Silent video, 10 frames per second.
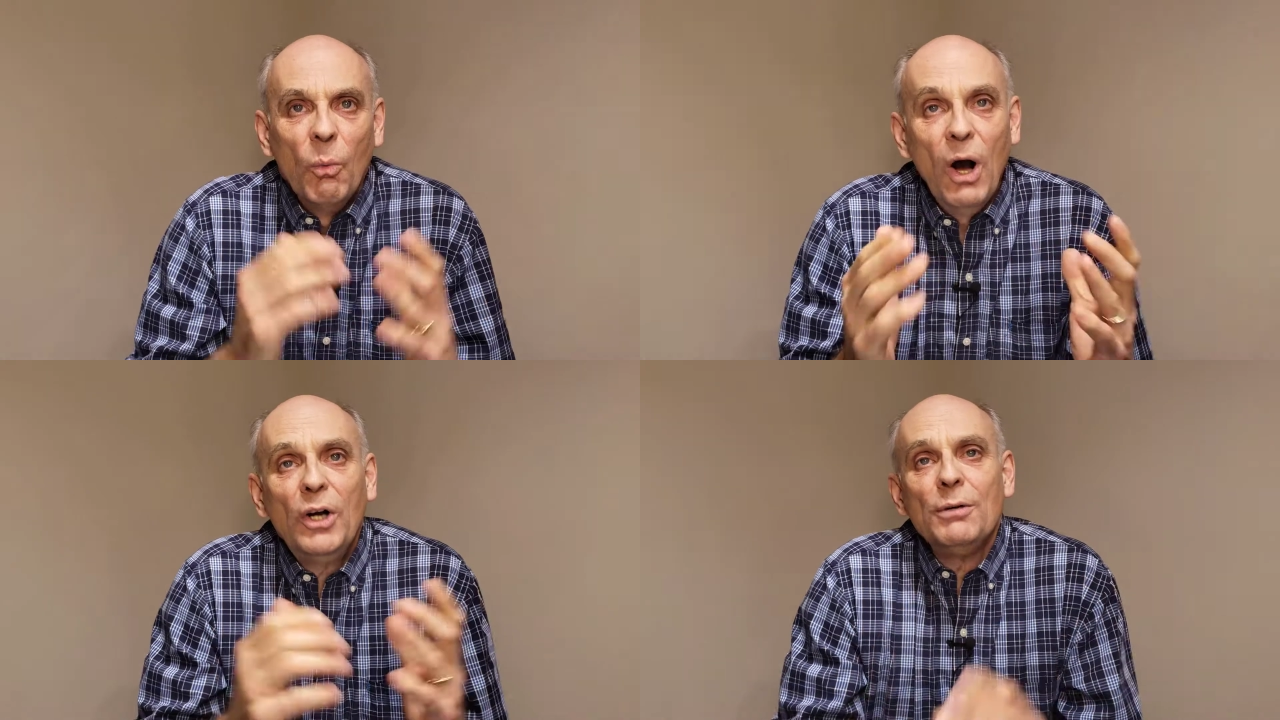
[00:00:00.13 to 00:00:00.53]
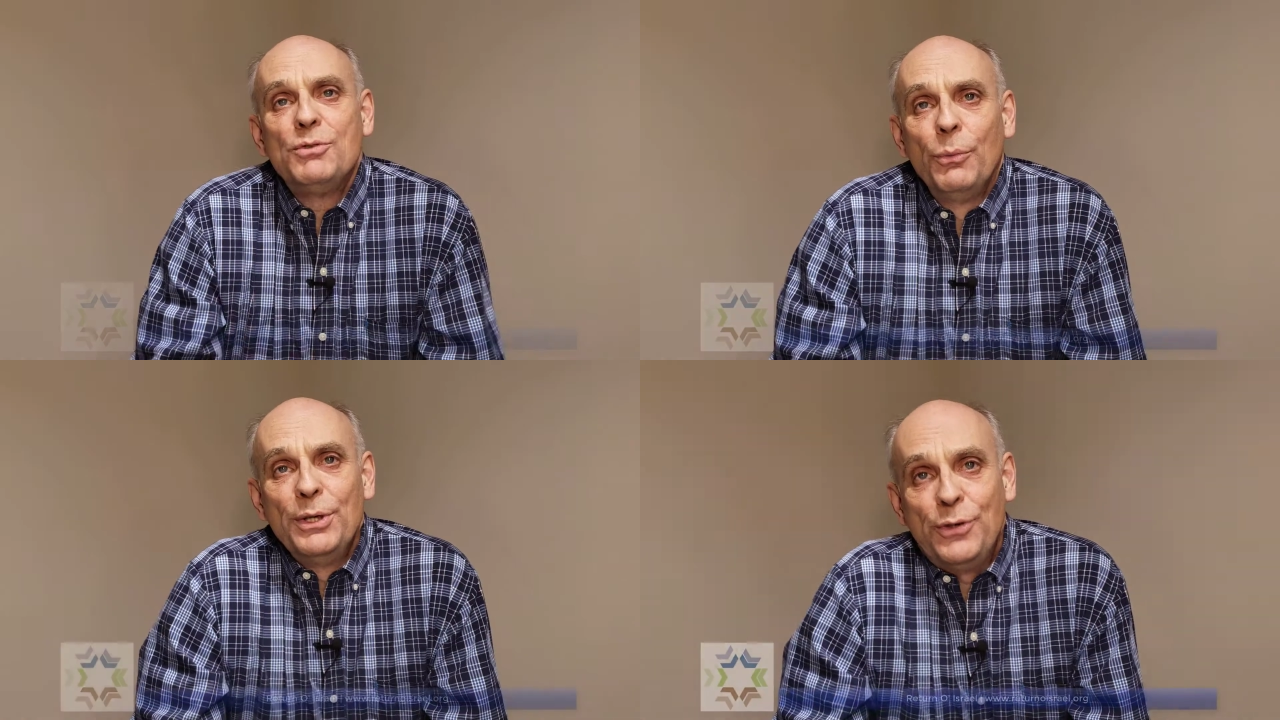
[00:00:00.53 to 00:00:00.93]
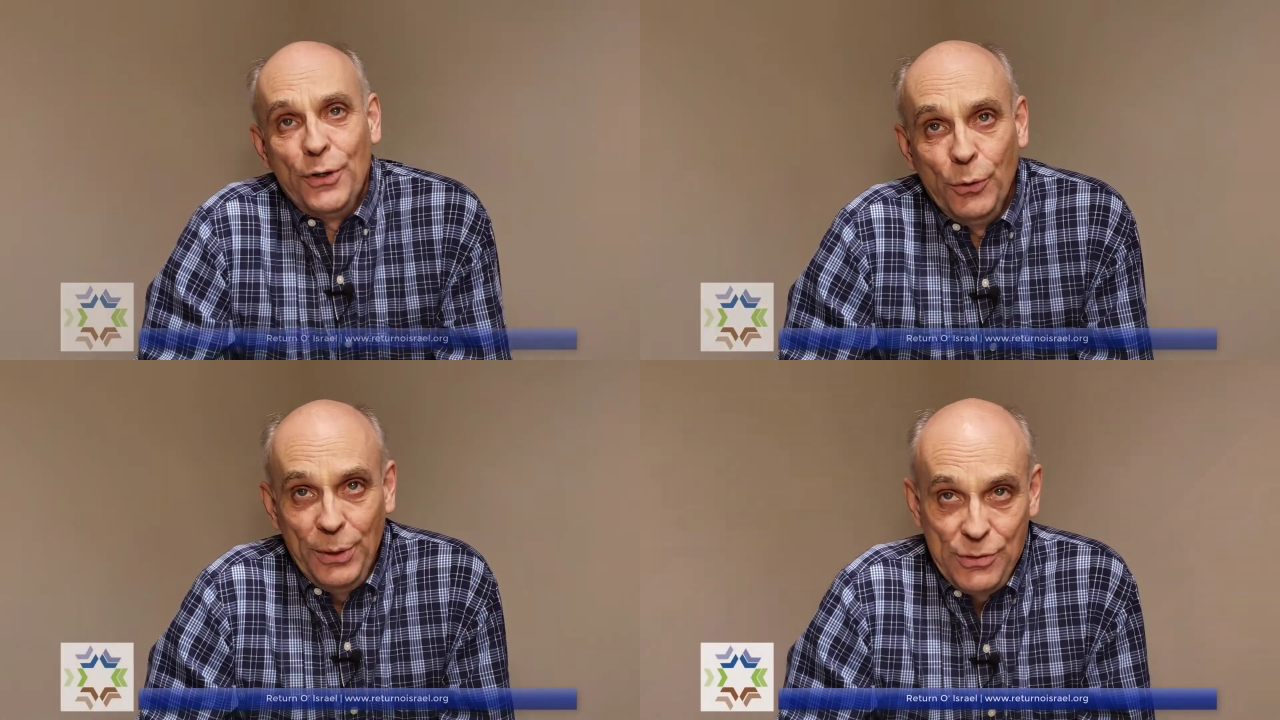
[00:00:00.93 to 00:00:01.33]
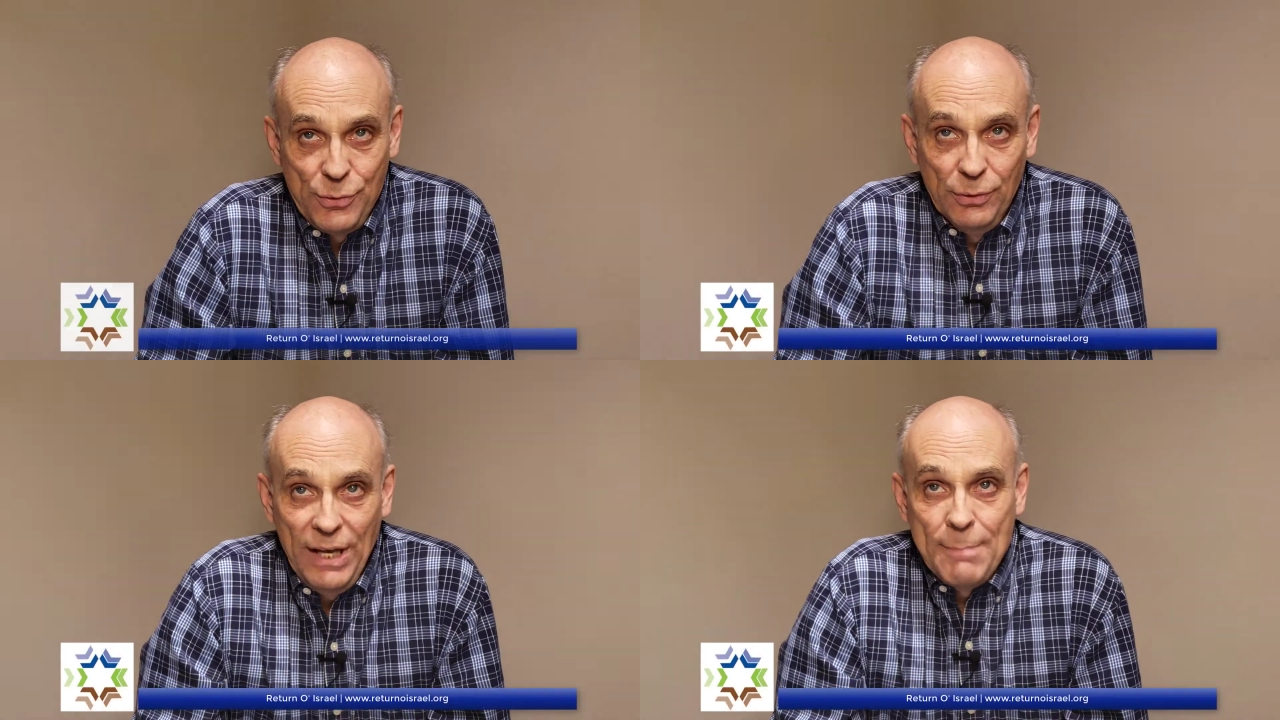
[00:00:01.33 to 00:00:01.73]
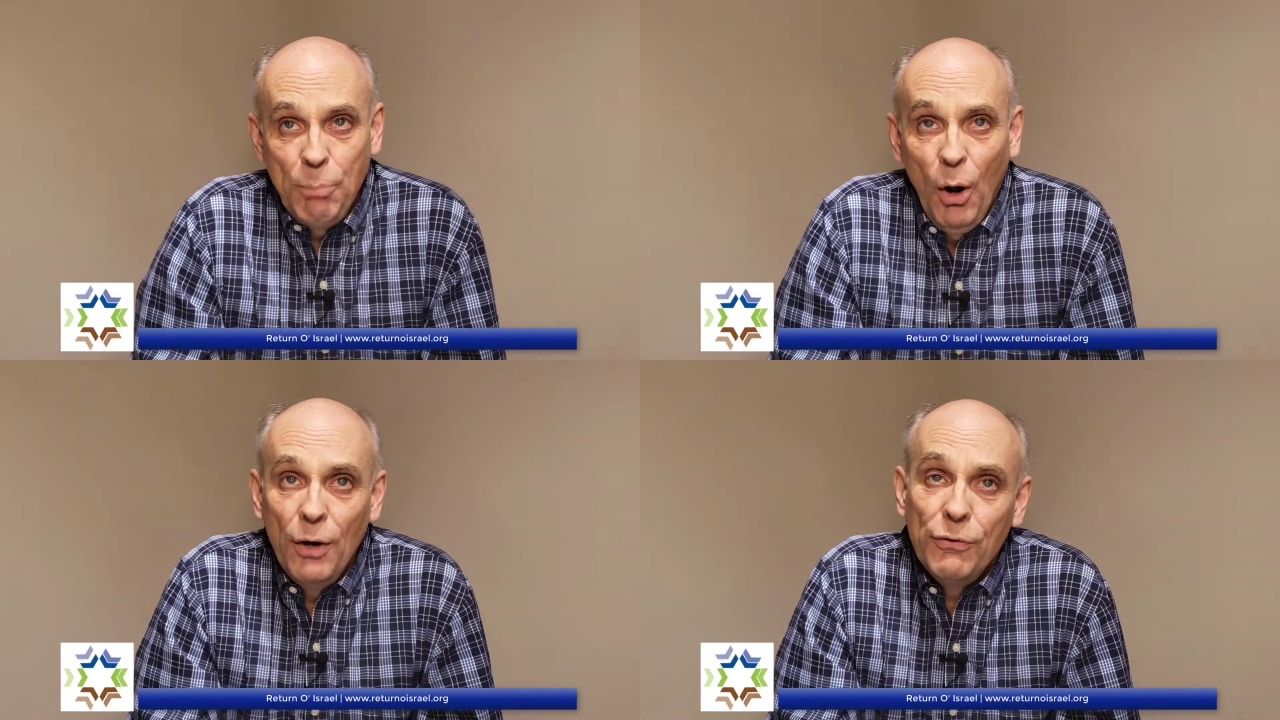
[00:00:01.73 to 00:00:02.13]
Welcome to Return to Israel
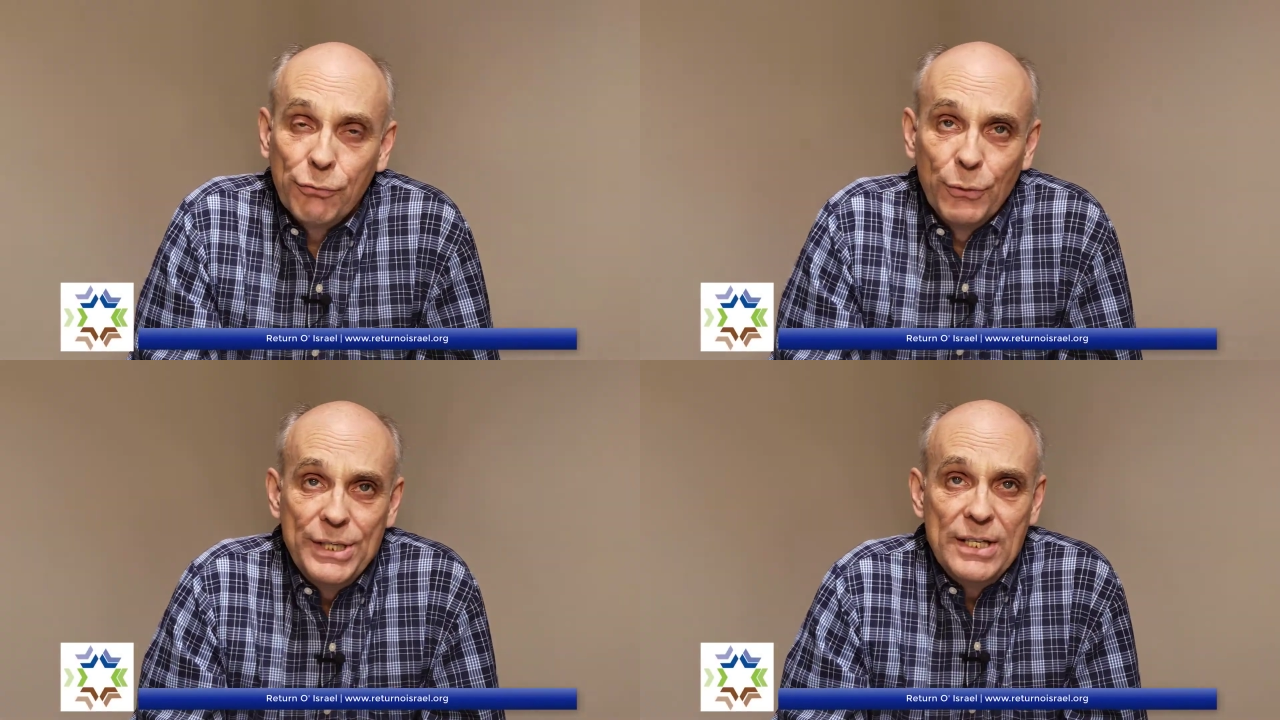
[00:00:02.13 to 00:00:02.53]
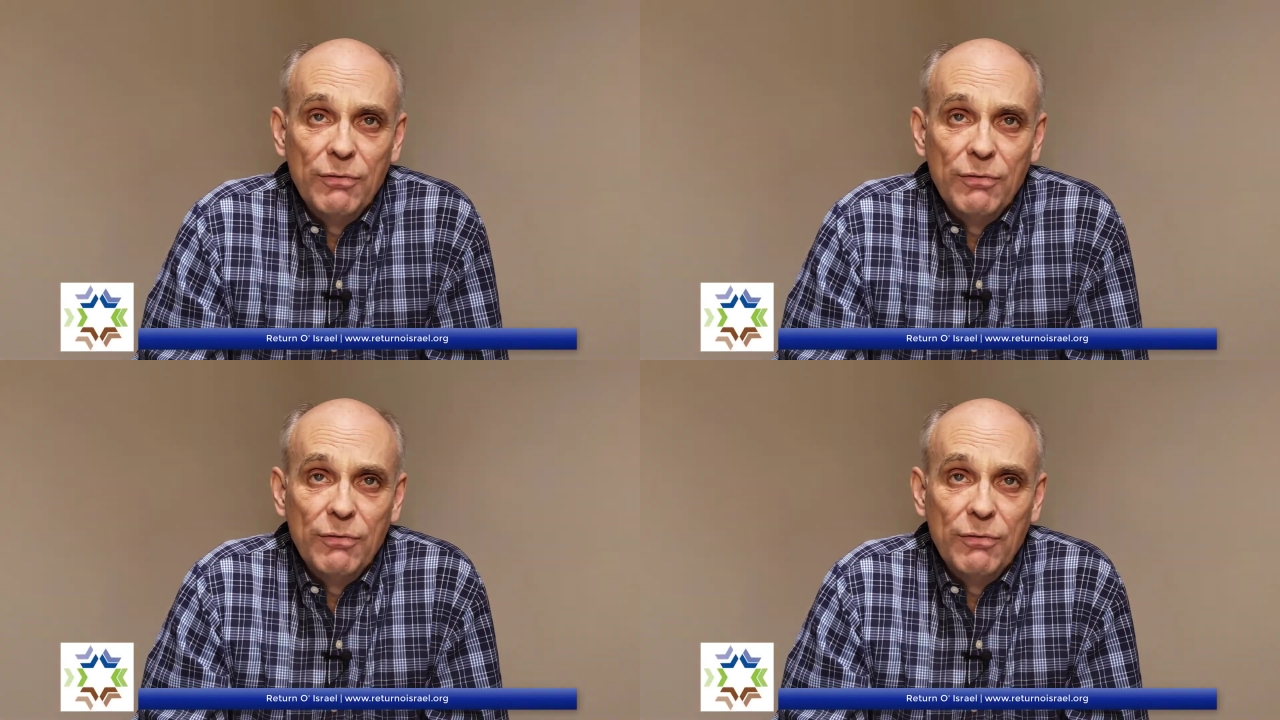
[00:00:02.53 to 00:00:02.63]
and part three